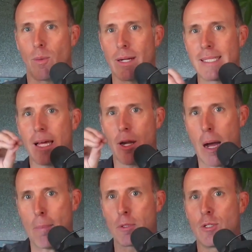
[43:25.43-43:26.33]
what does that
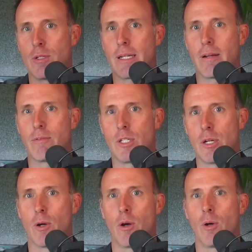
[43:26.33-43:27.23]
opportunity of
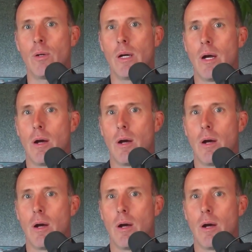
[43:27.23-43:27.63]
0